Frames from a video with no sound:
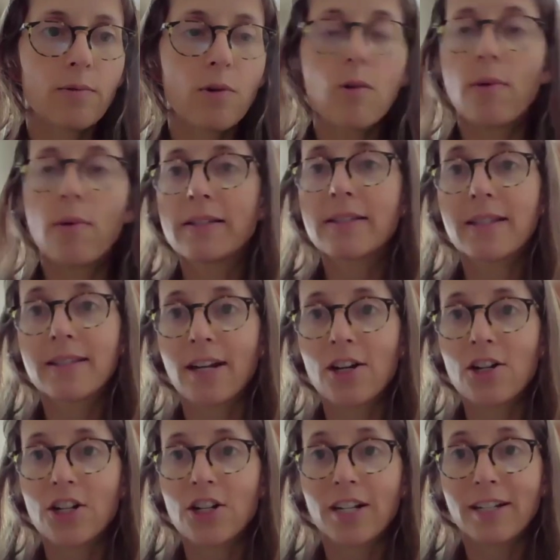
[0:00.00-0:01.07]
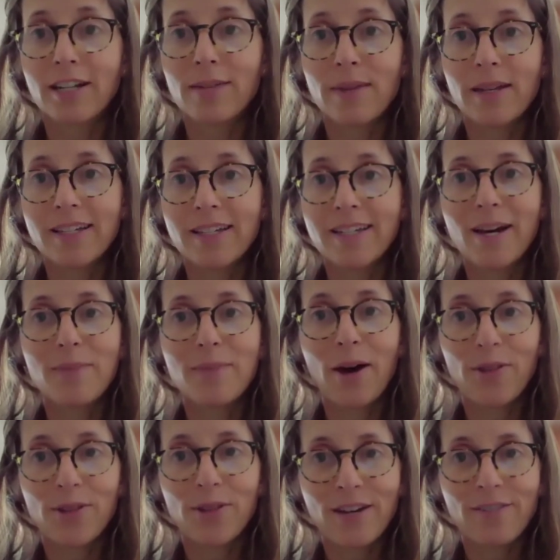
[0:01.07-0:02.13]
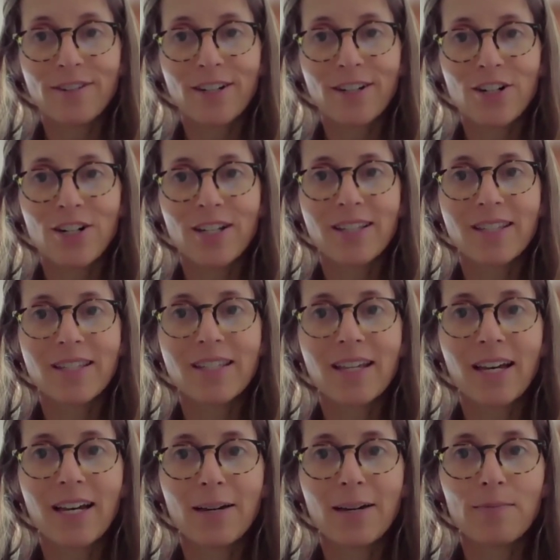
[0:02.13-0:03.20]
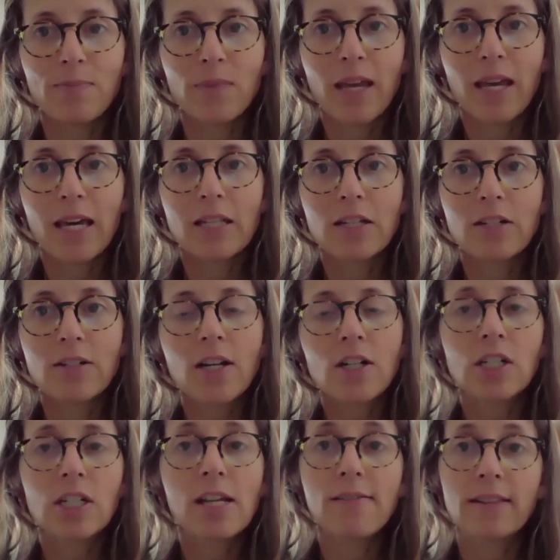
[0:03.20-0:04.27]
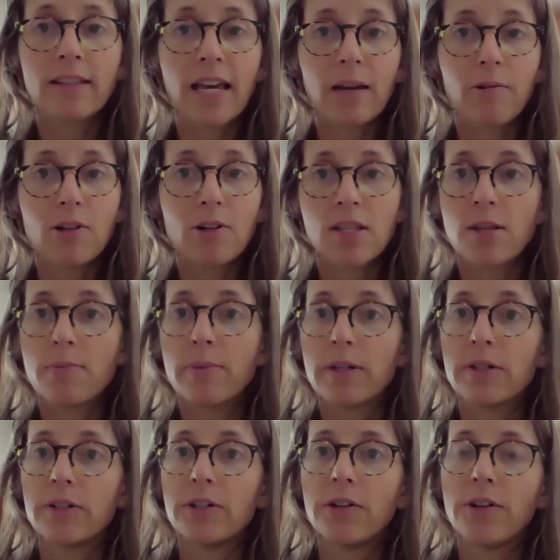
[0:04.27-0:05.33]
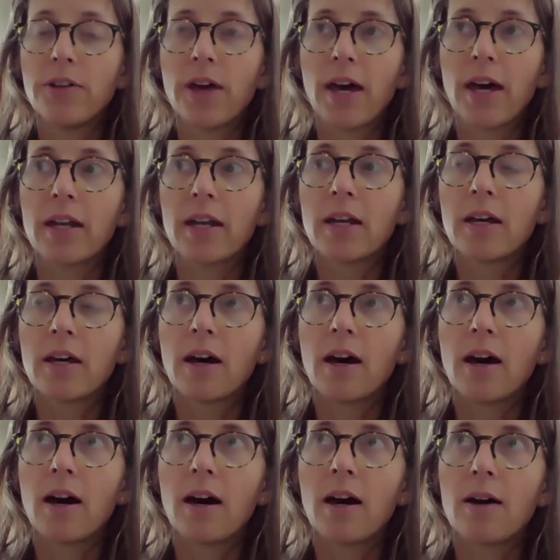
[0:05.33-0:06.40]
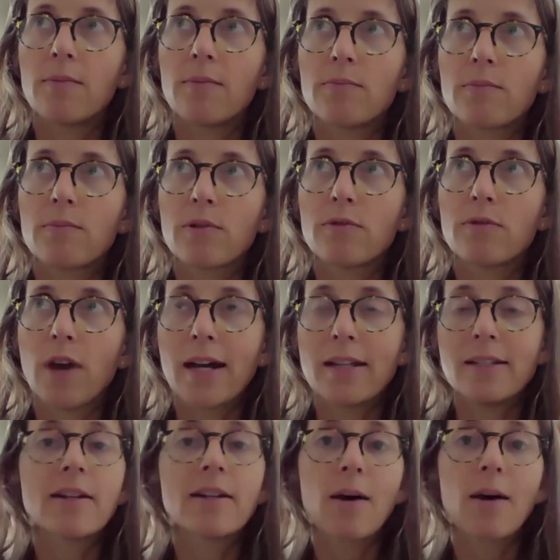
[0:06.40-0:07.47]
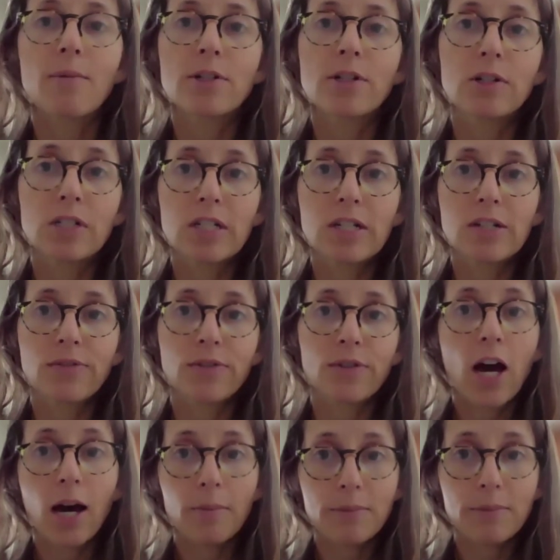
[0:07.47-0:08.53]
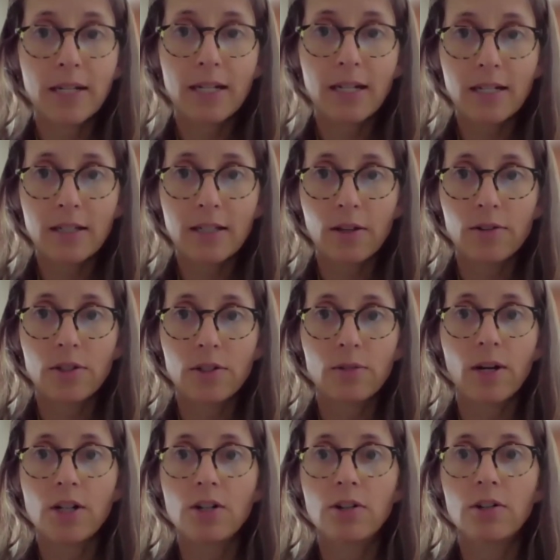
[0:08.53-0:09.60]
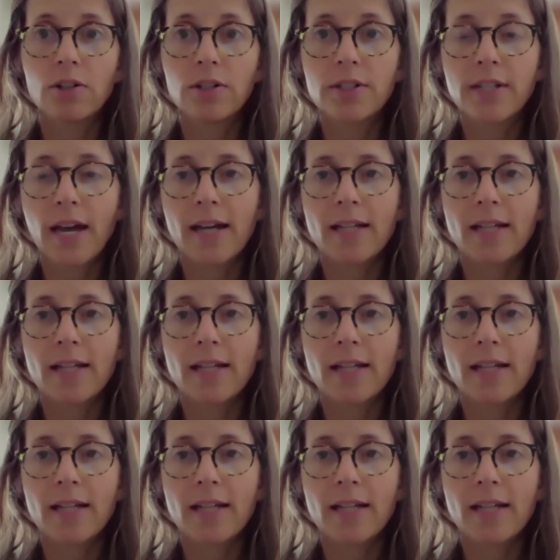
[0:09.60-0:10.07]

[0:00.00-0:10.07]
robust discussion in committee about the definitions. And there's actually even language in the bill that provides an opportunity for updating those thresholds